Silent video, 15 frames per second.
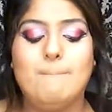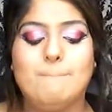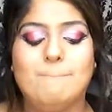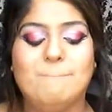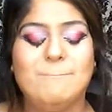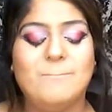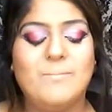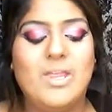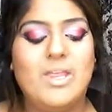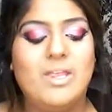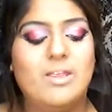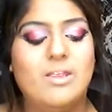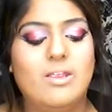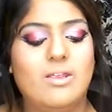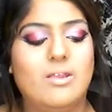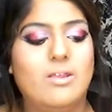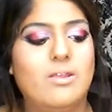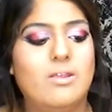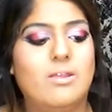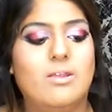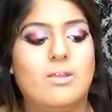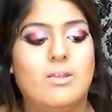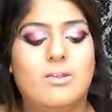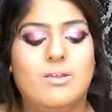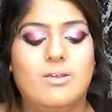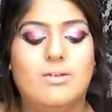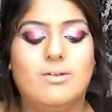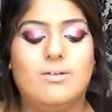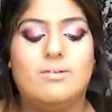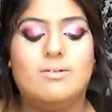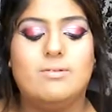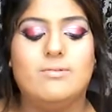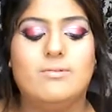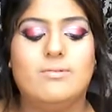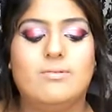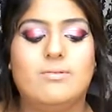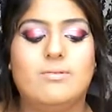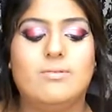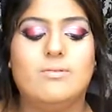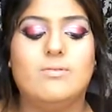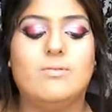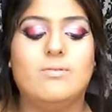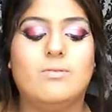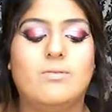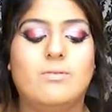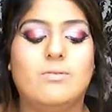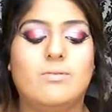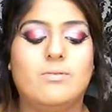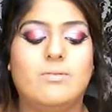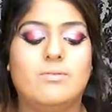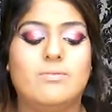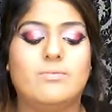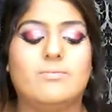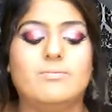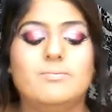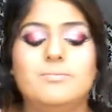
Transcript: (silence)